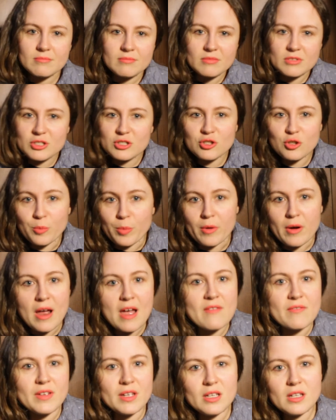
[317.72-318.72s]
super
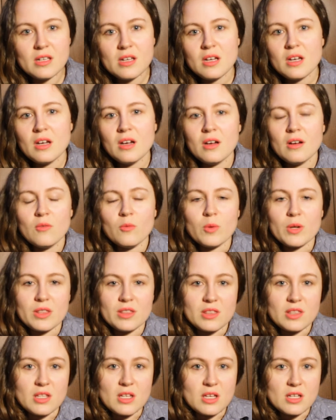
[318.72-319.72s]
heavy
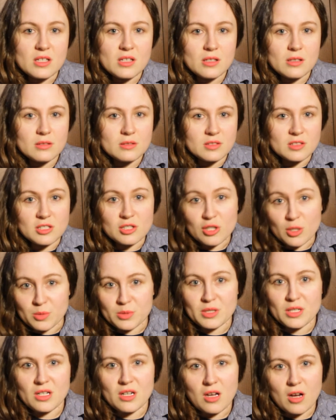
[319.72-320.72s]
with the
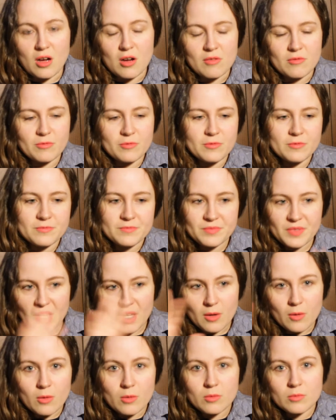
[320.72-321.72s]
description of
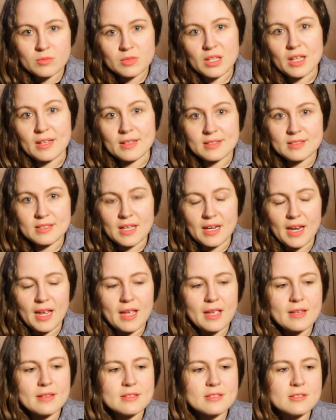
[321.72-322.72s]
like the
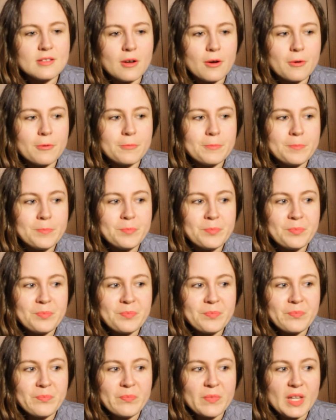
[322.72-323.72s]
setting. So
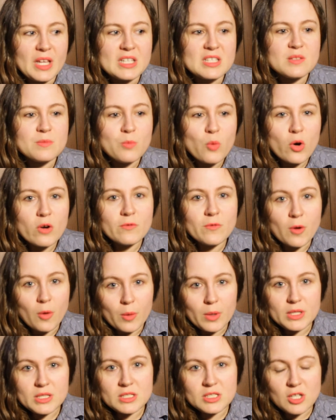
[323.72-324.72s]
it's more
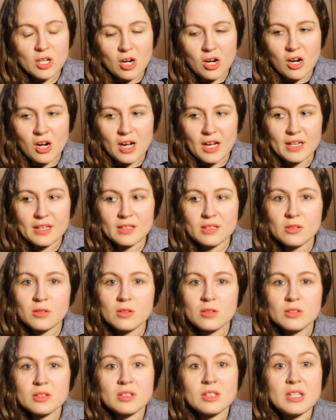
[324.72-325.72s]
focused on
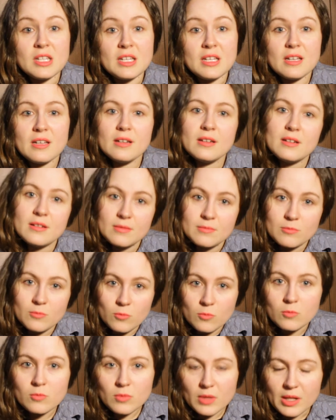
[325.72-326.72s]
the
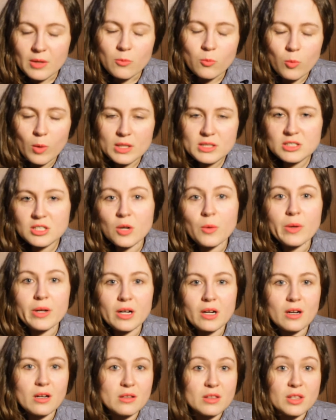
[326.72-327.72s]
like what's going
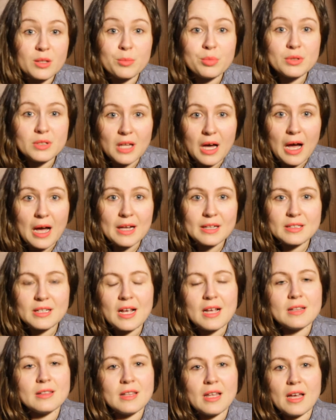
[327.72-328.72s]
on, the plot,
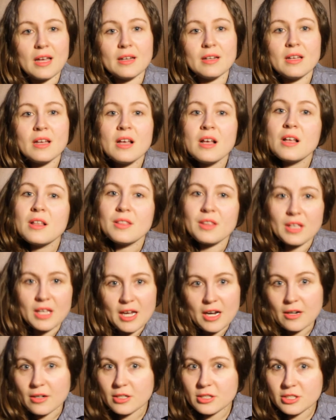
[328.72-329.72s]
and then the
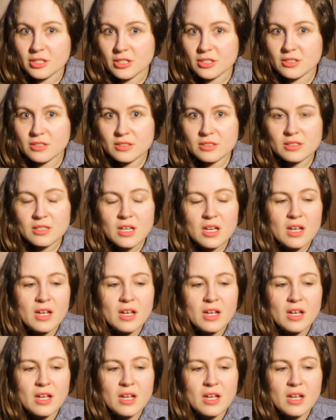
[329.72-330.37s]
characters.